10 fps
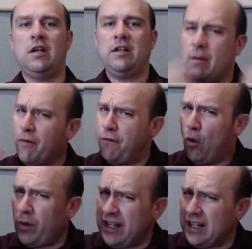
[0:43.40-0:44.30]
Now, before
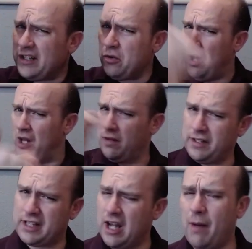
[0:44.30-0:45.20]
we get into all of
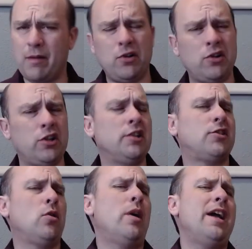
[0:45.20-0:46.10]
this comic book goodness,
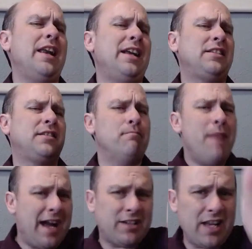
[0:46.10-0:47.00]
go ahead and
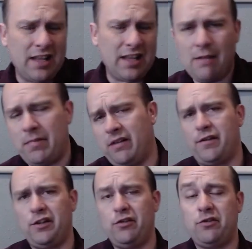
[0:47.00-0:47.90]
smash that like button
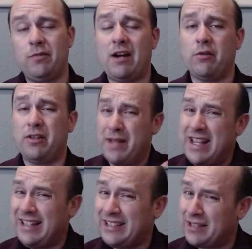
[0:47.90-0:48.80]
for the YouTube algorithm.
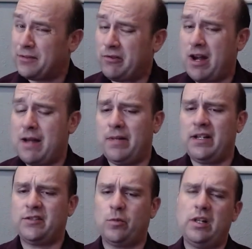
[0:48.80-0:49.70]
Hit the subscribe
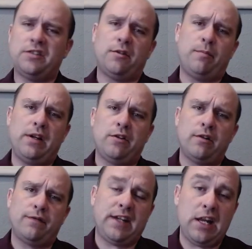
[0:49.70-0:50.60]
button as well as the bell
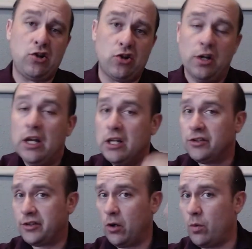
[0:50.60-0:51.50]
notification.
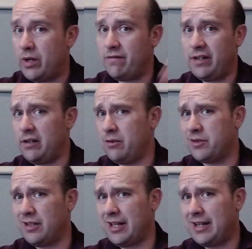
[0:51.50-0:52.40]
So when videos
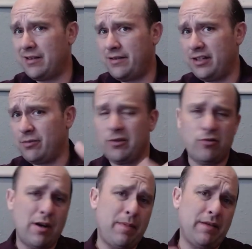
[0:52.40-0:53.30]
like this one
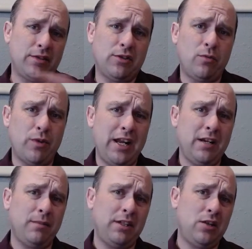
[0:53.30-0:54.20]
drop ever so
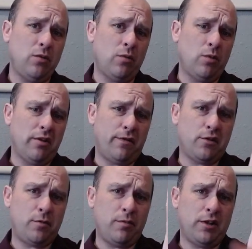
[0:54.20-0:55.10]
randomly, you were one of the
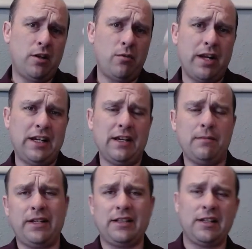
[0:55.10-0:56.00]
first people to know and can
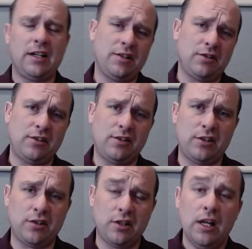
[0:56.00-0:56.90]
make the conscious
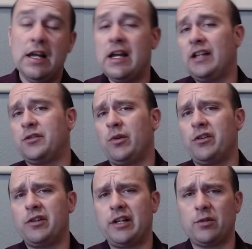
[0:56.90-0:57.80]
decision as to
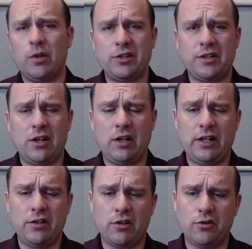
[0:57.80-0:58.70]
whether or not to watch an hour
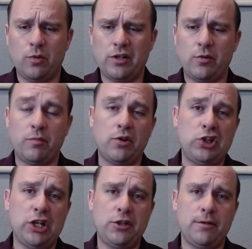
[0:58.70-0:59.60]
later. As long as you watch it, we
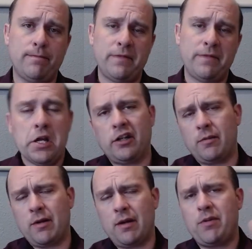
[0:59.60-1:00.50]
appreciate you.
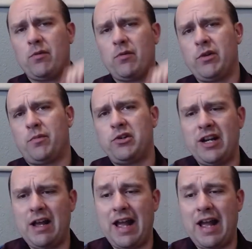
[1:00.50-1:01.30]
Talking about people we appreciate,